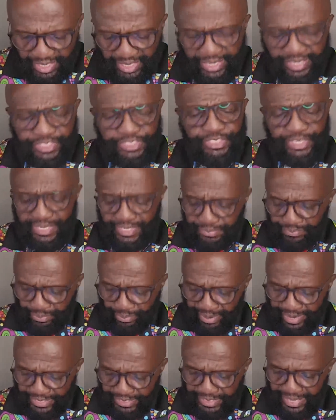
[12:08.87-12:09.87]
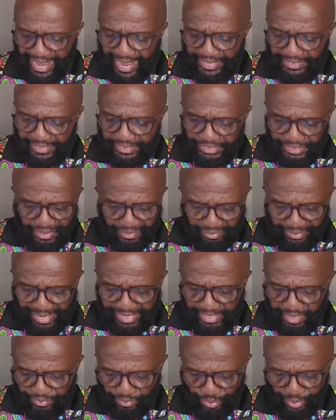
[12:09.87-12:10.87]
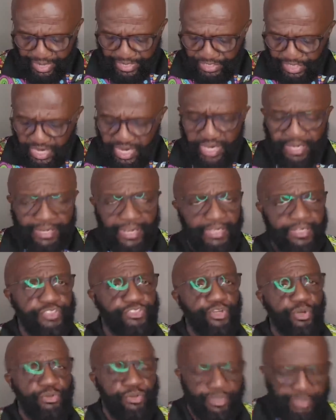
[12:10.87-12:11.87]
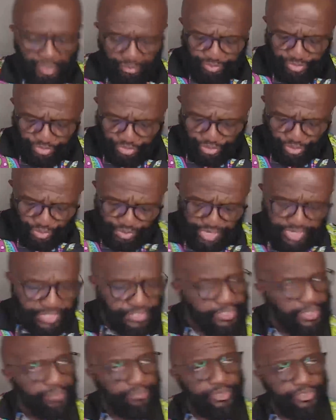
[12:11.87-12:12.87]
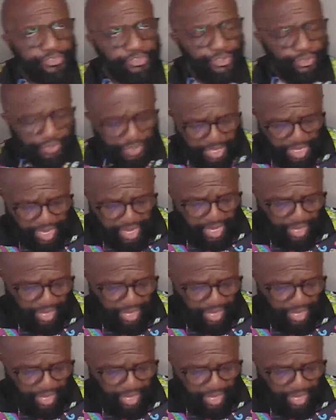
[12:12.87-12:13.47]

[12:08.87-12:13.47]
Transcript: He says, praise God, he's gonna make him rich. Now let's go to number two. Here's number two.